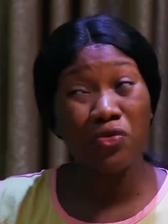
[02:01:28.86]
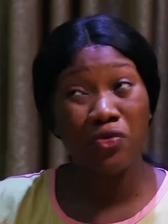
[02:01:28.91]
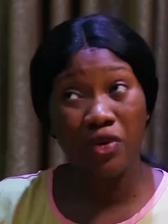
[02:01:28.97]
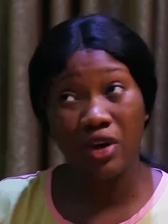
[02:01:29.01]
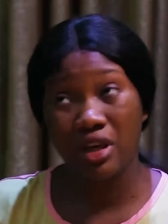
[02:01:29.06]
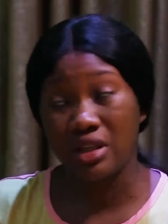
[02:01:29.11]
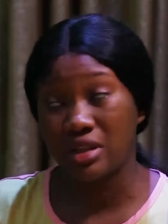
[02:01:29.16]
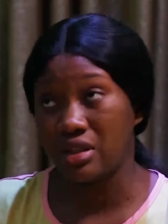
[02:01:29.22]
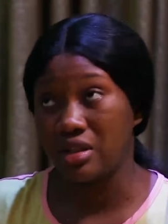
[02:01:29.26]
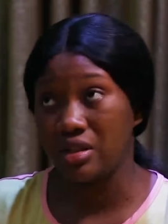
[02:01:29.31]

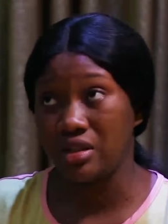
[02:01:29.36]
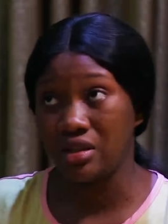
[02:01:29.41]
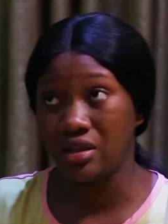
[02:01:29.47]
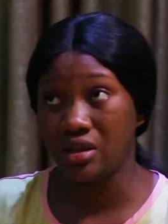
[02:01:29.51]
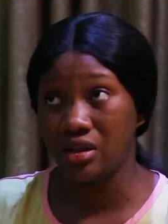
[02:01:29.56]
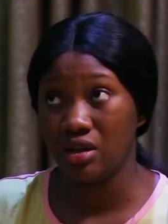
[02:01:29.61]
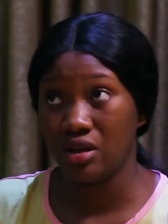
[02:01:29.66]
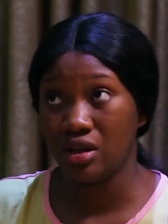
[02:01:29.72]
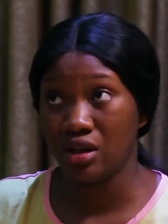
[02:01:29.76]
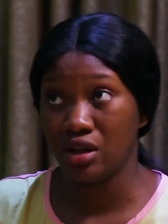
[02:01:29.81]
First,
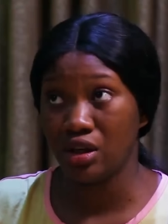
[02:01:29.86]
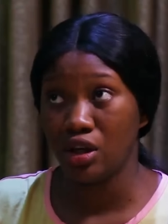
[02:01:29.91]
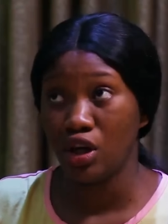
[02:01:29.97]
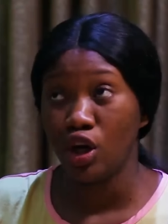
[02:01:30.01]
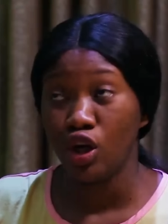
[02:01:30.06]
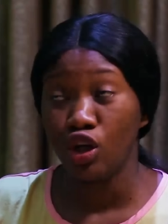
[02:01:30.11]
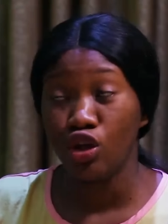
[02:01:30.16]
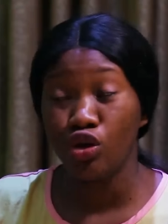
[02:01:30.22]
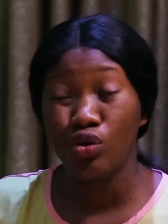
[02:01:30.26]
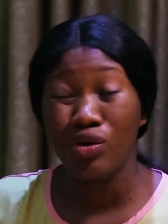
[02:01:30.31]

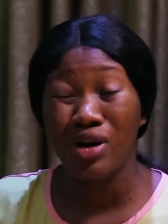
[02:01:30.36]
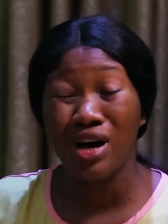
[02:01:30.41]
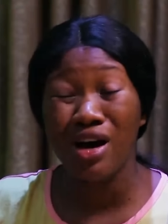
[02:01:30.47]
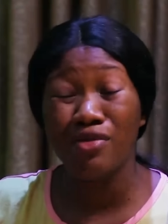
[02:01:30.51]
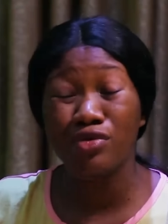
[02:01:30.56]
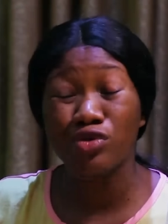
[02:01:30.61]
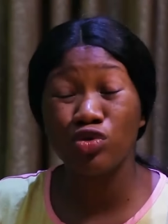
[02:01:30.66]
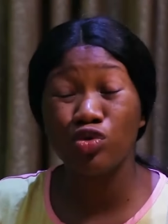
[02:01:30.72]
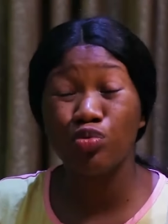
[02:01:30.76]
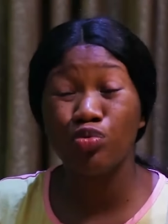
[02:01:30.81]
you
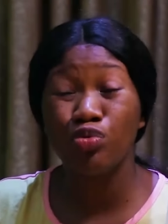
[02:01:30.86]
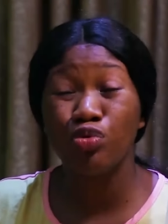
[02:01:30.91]
have to